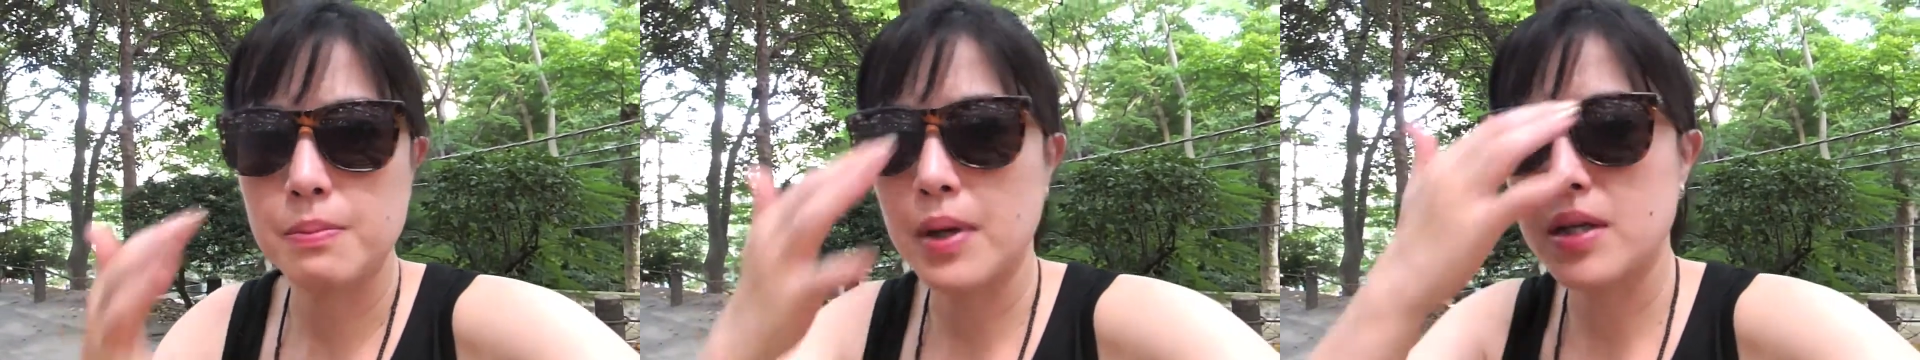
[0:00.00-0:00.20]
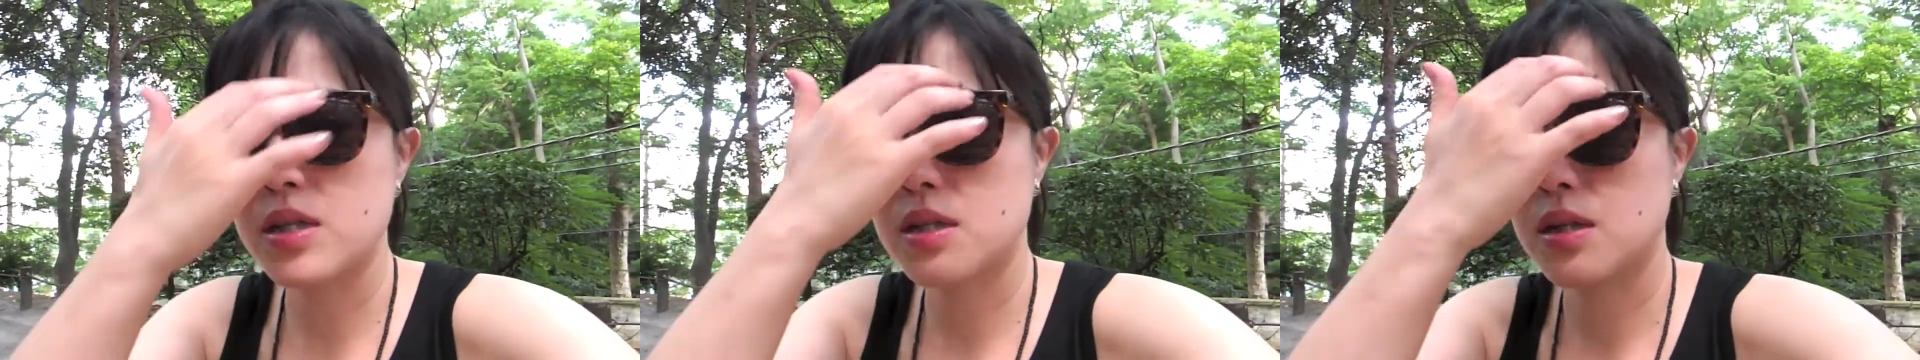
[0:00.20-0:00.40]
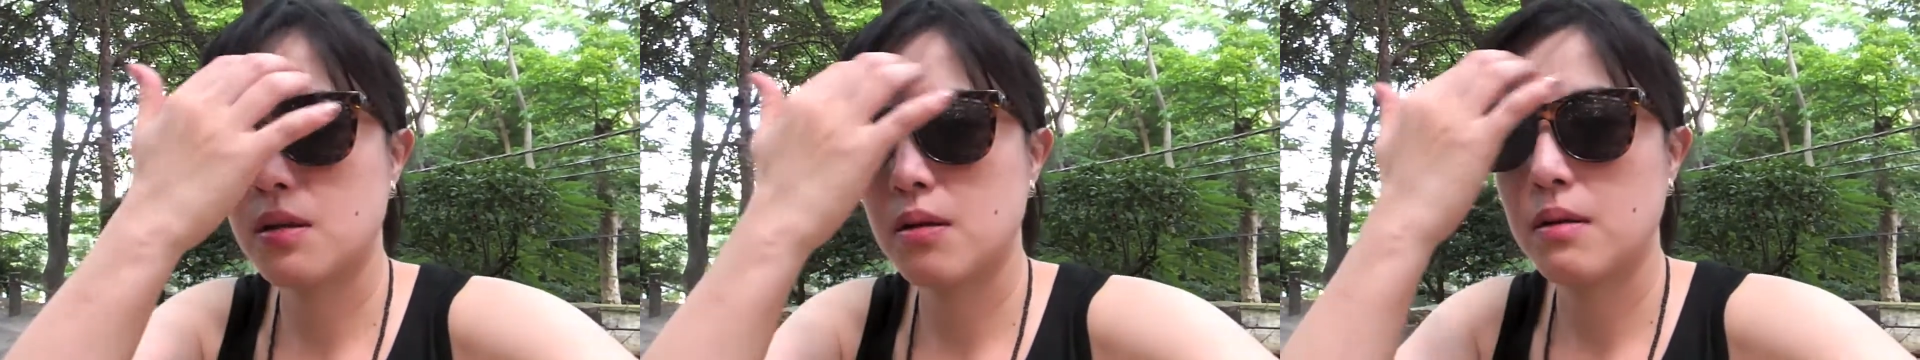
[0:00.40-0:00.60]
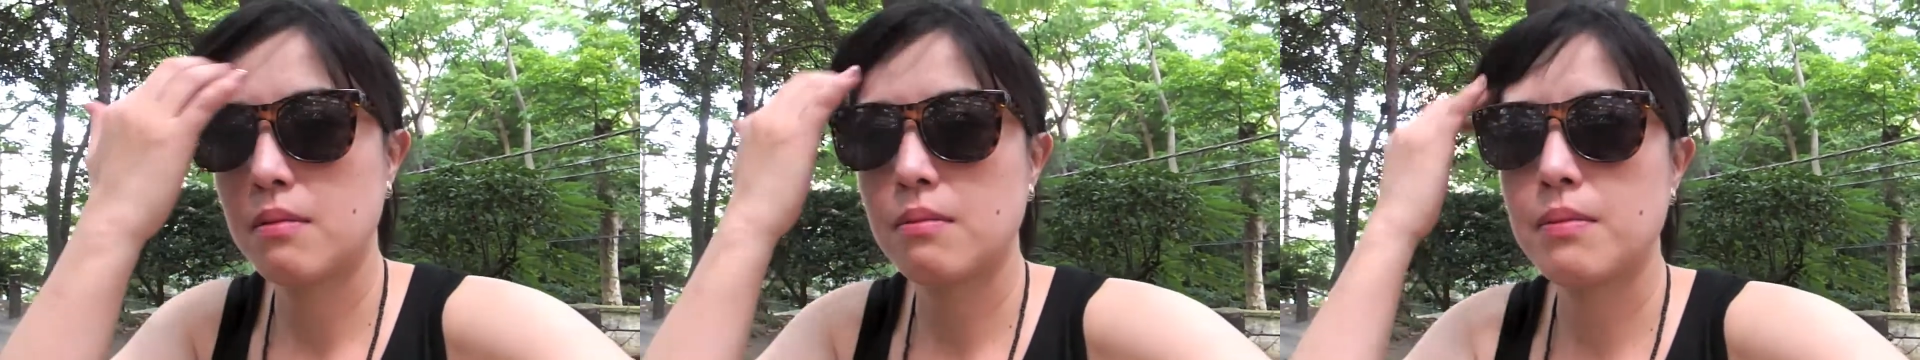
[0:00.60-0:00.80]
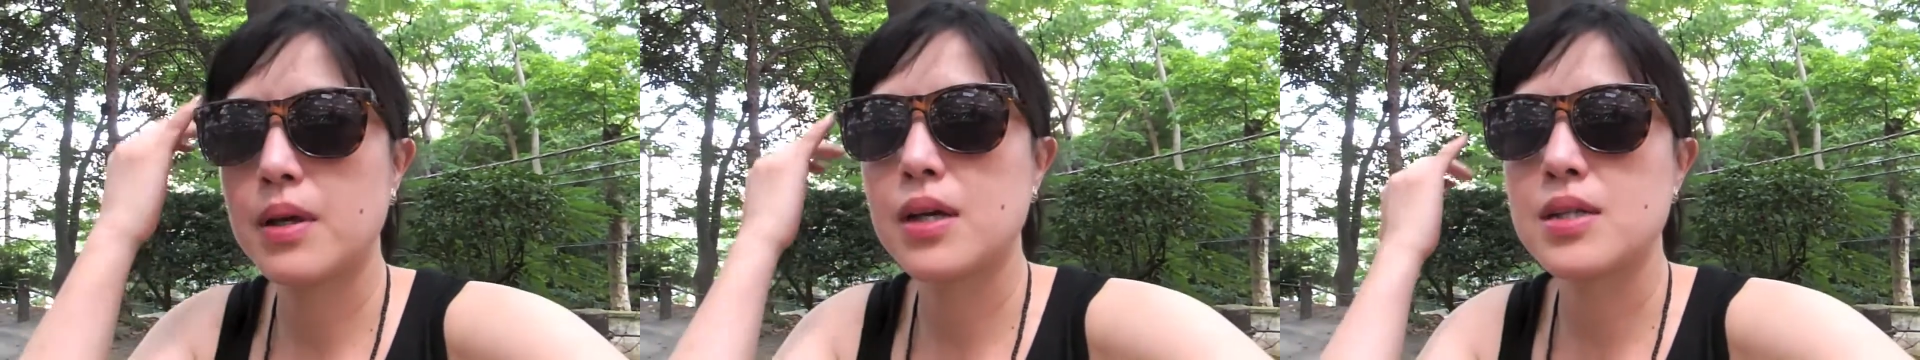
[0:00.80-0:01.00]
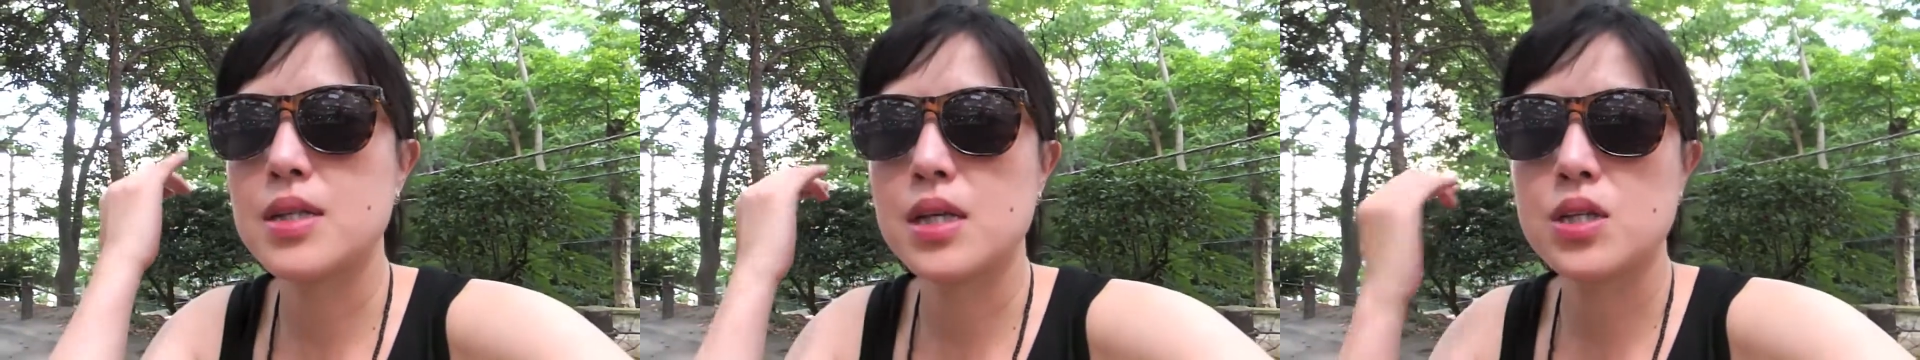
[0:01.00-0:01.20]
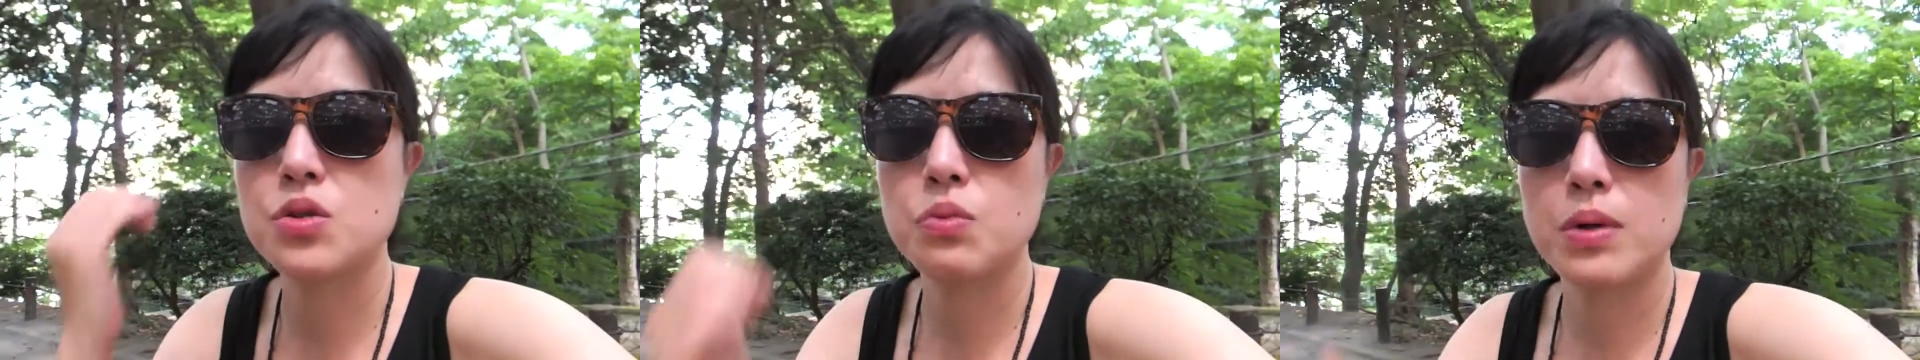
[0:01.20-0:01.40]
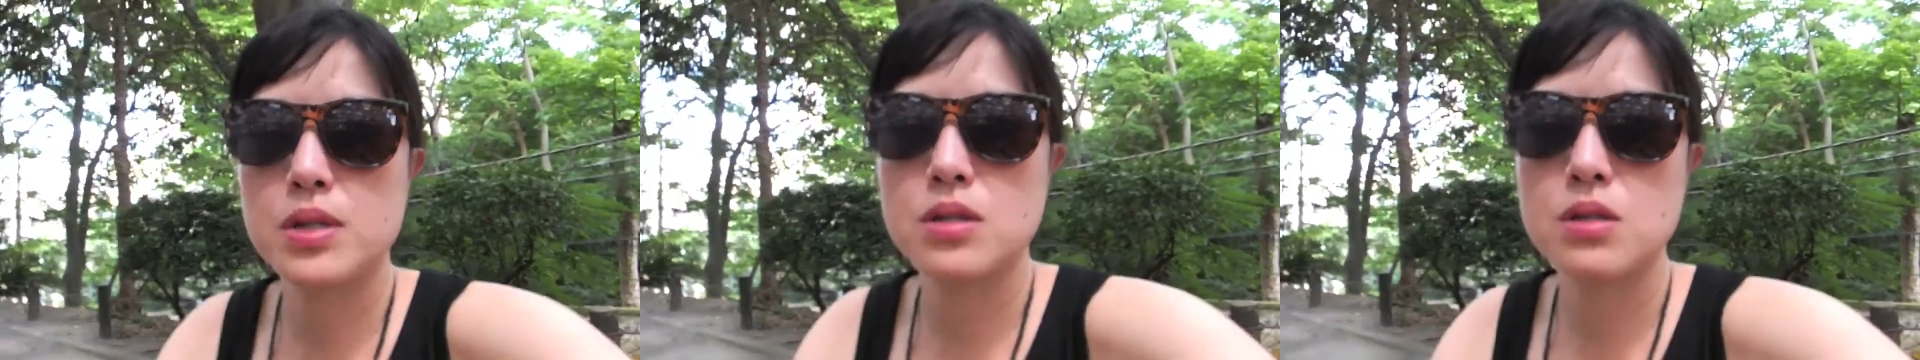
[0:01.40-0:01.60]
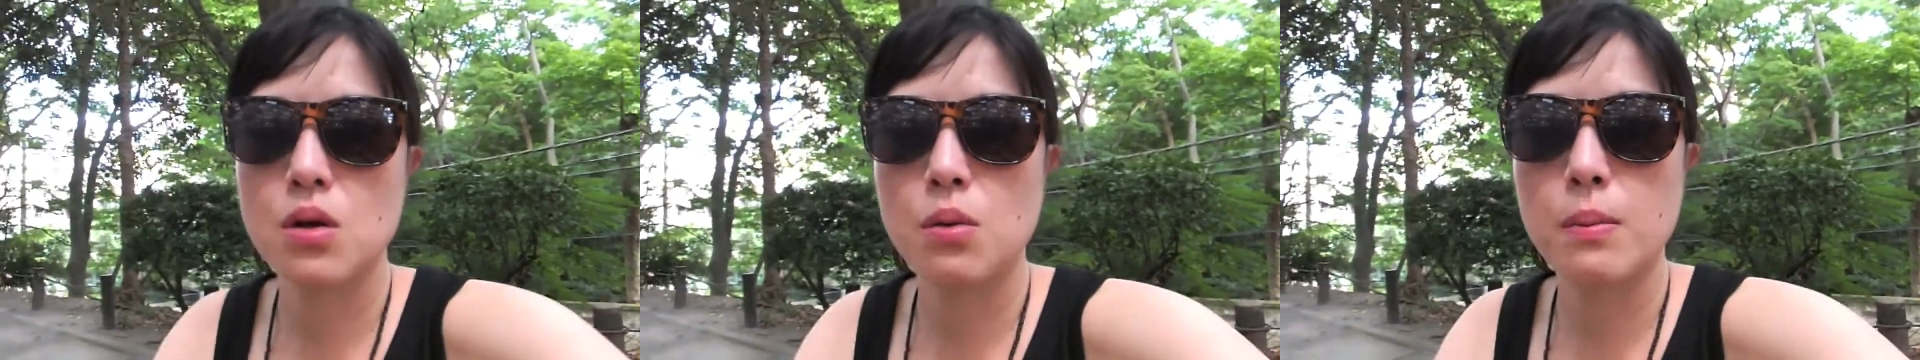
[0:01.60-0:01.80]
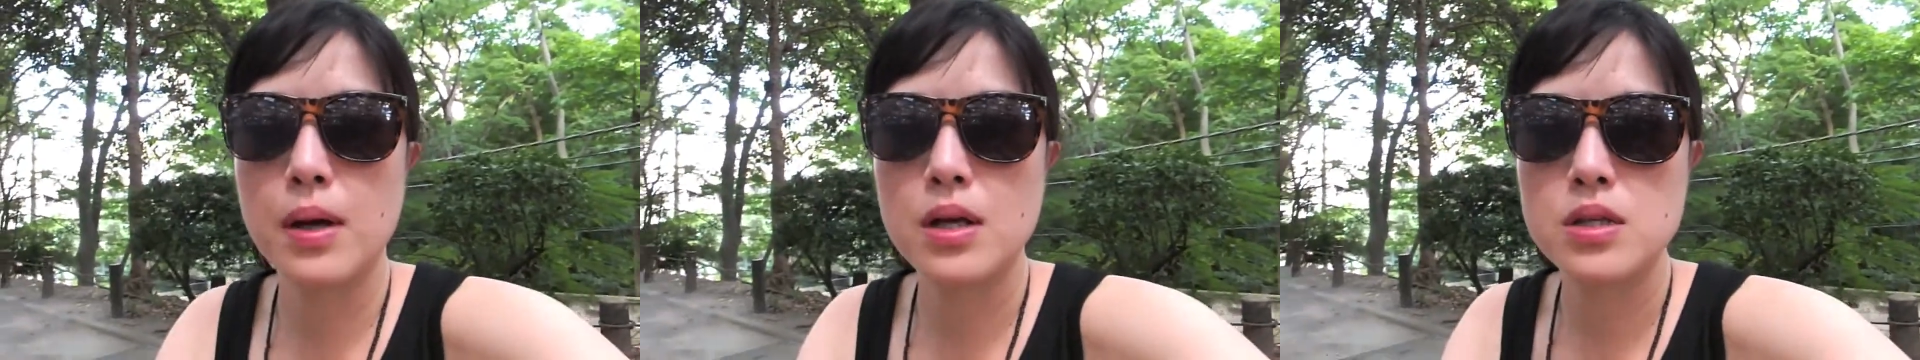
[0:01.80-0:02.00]
sweat
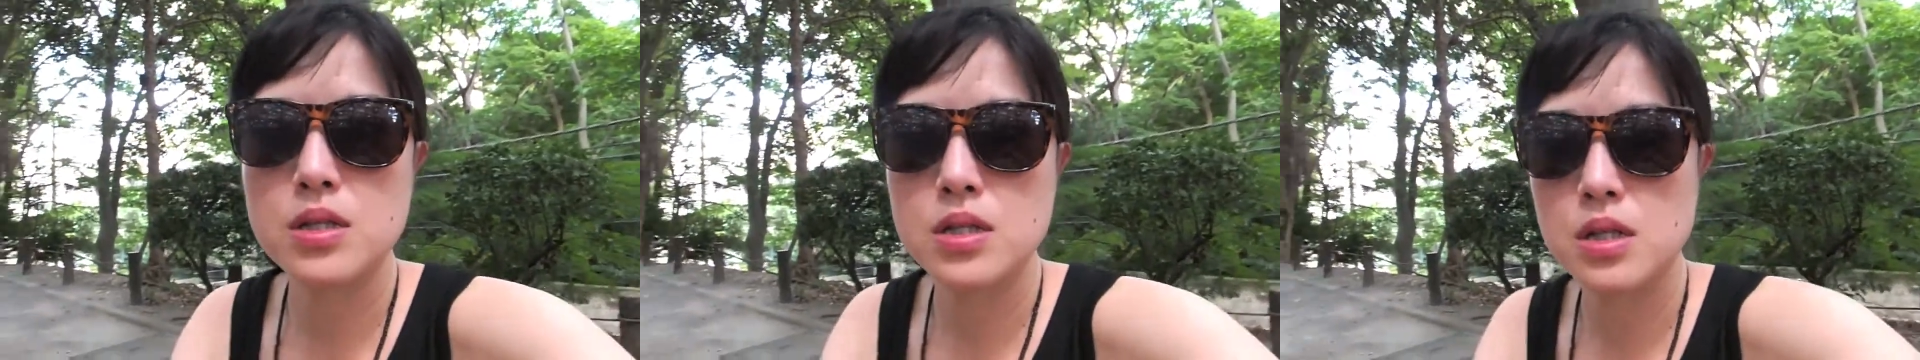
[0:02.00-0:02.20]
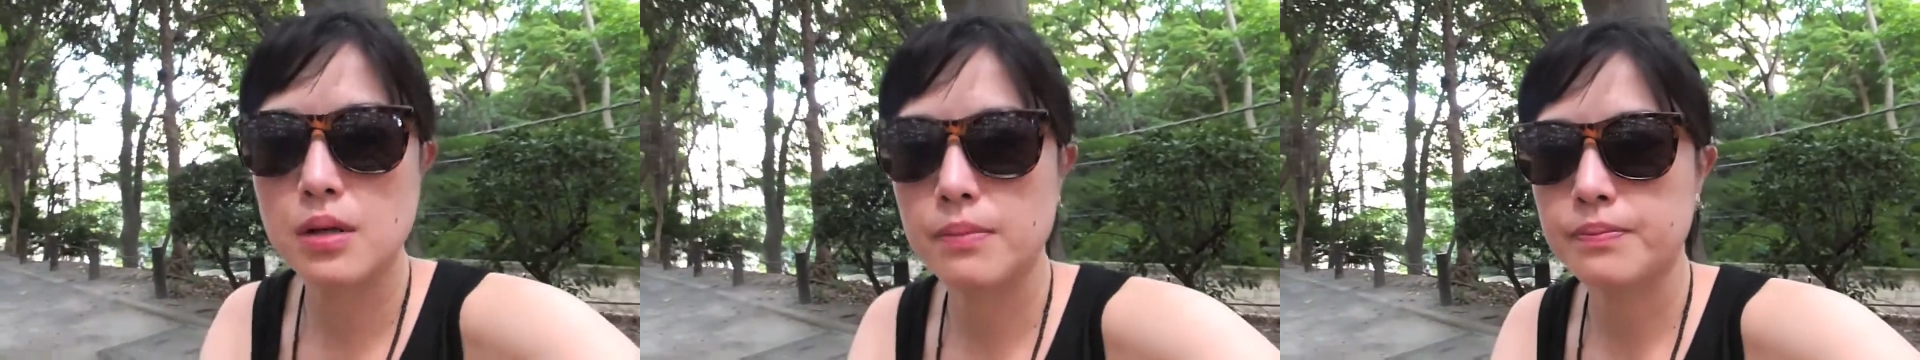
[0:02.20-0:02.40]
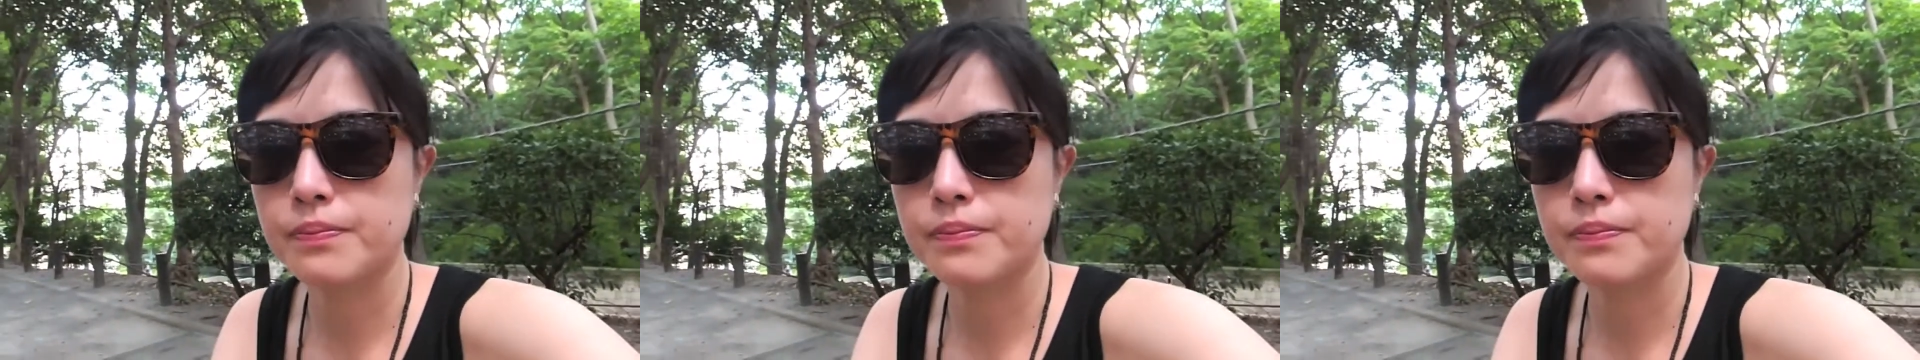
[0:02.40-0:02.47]
so much.